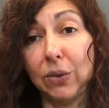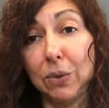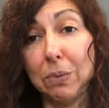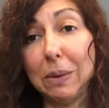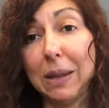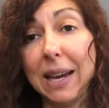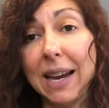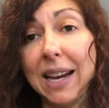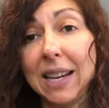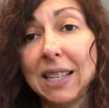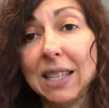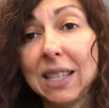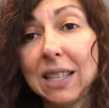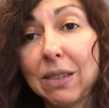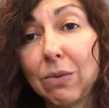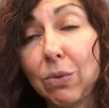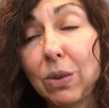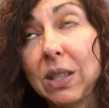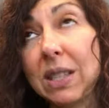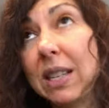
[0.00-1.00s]
from last,
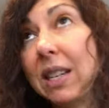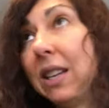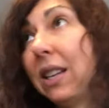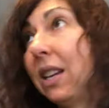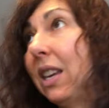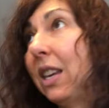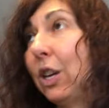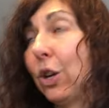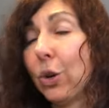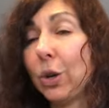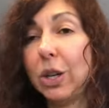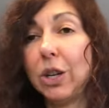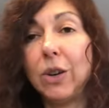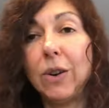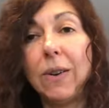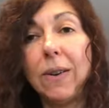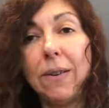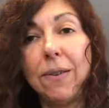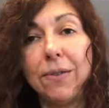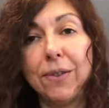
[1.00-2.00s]
was it a year
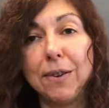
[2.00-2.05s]
ago,